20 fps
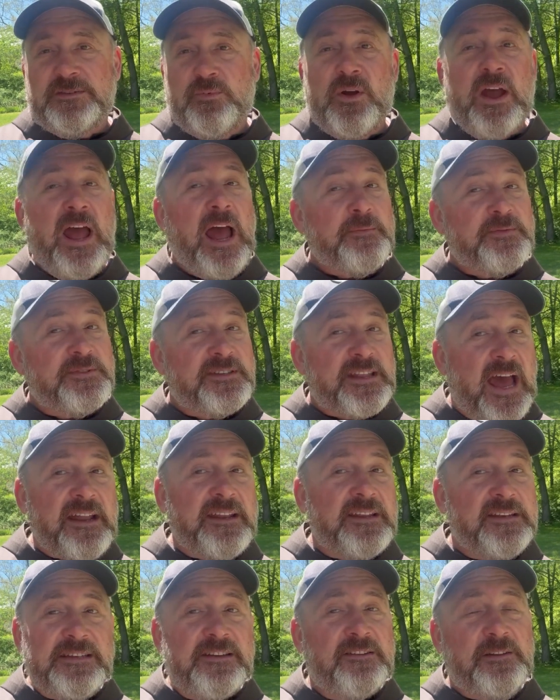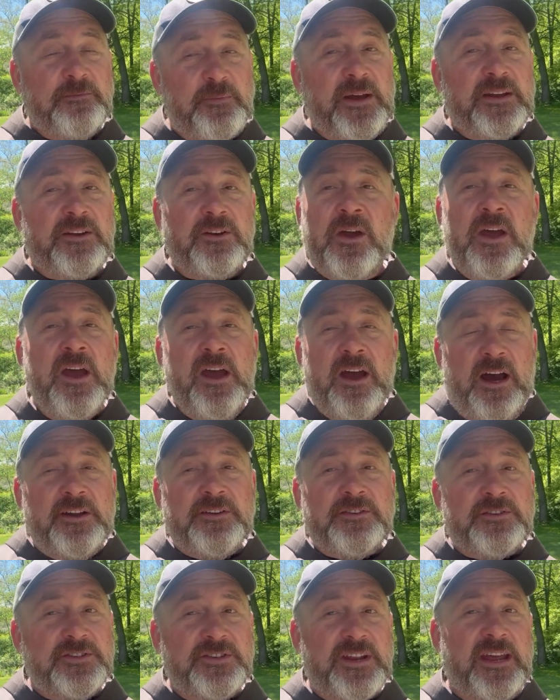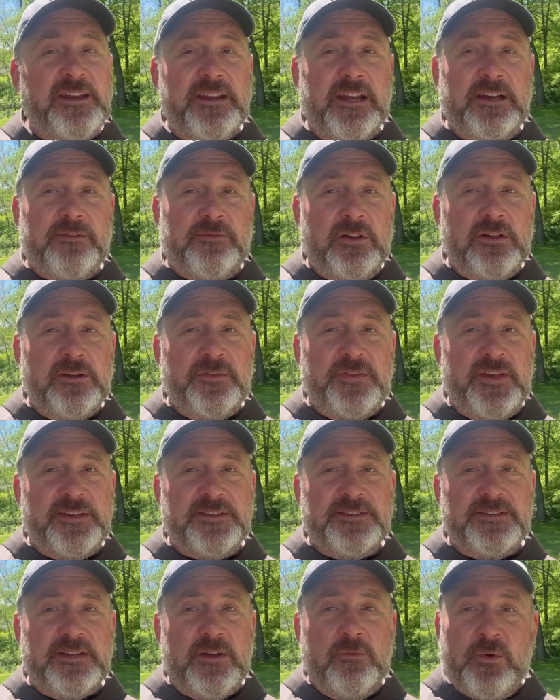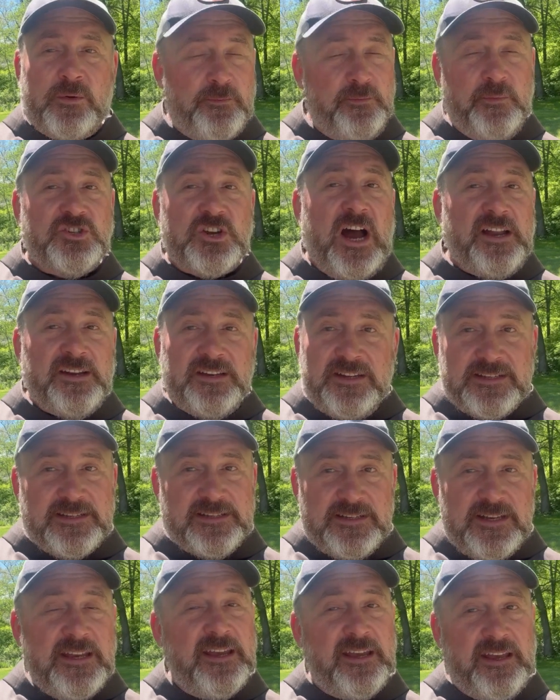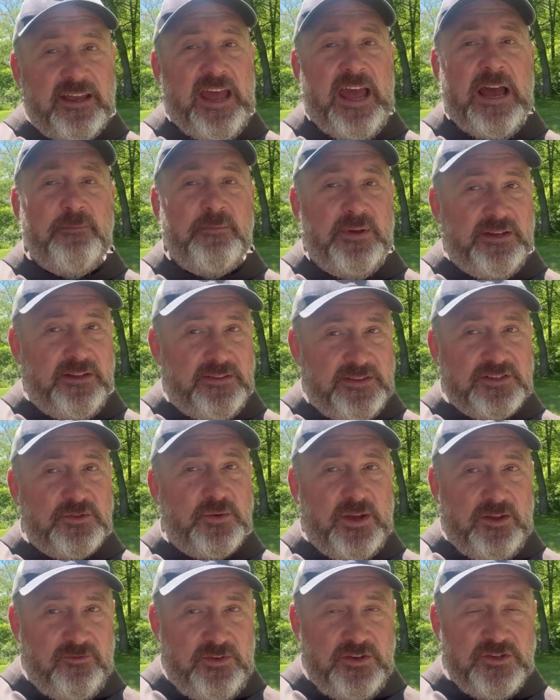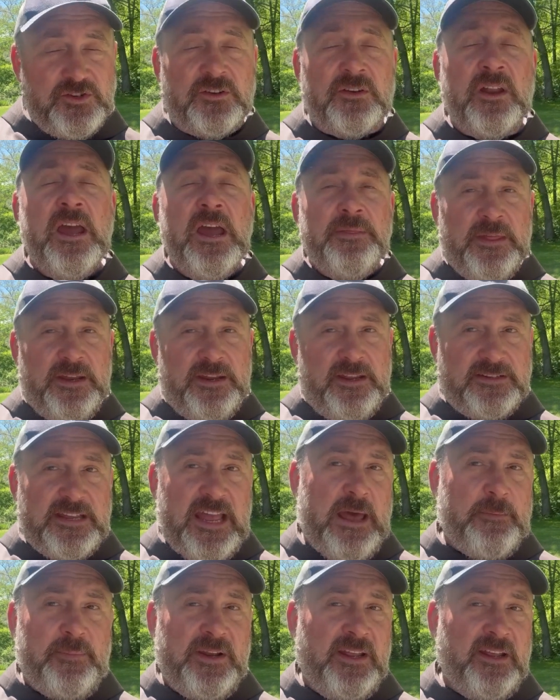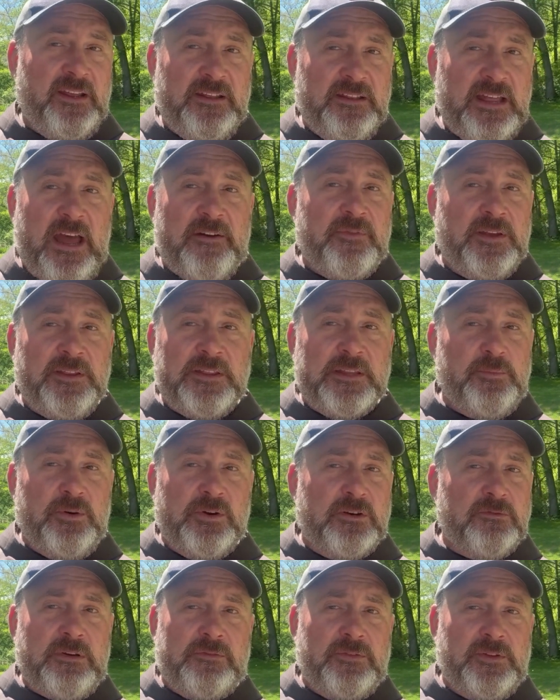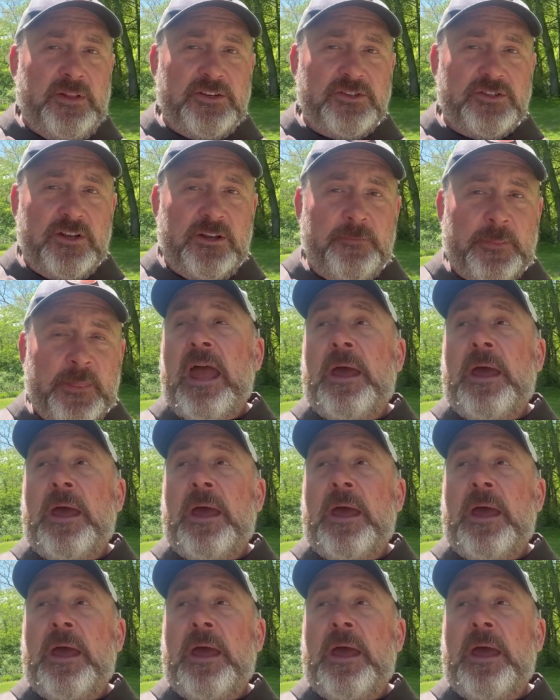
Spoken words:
Perhaps that is in a better understanding of all of this and what John is seeing happen in this great vision that he is having in the book of Revelation.